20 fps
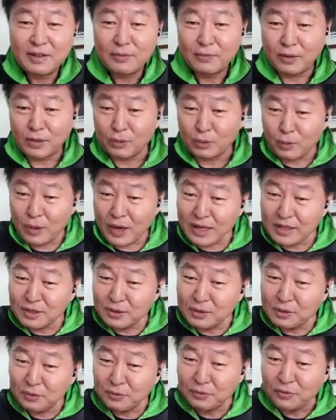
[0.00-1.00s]
But
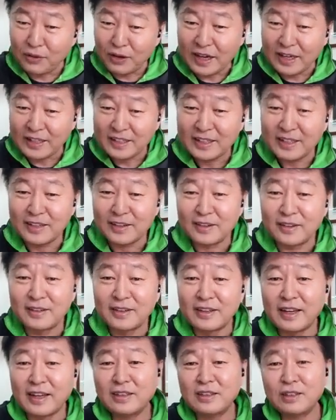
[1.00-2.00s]
once you're fighting
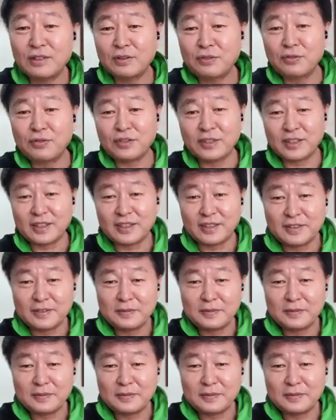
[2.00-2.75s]
against the fear,